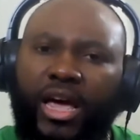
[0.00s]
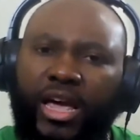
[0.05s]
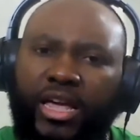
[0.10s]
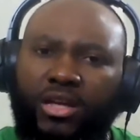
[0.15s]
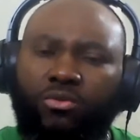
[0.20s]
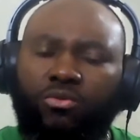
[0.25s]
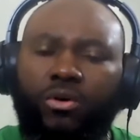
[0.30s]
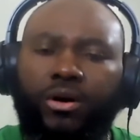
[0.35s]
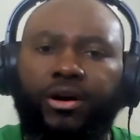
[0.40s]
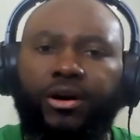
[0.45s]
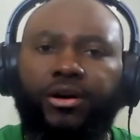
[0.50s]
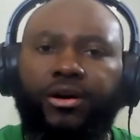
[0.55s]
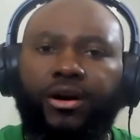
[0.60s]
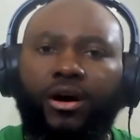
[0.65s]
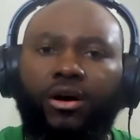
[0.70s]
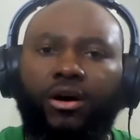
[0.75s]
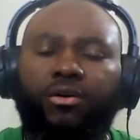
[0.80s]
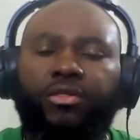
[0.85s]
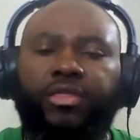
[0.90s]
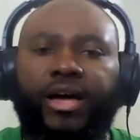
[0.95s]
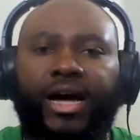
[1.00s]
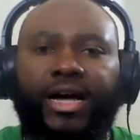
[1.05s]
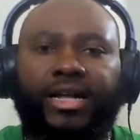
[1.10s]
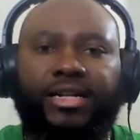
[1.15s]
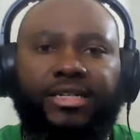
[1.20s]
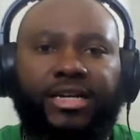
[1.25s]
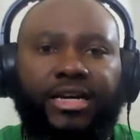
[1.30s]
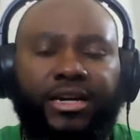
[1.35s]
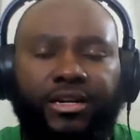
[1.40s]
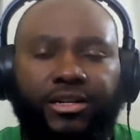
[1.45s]
and you want to know the
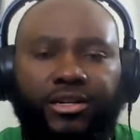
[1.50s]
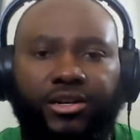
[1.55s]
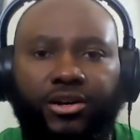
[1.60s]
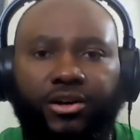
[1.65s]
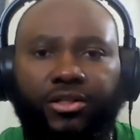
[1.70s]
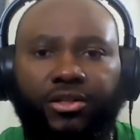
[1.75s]
identity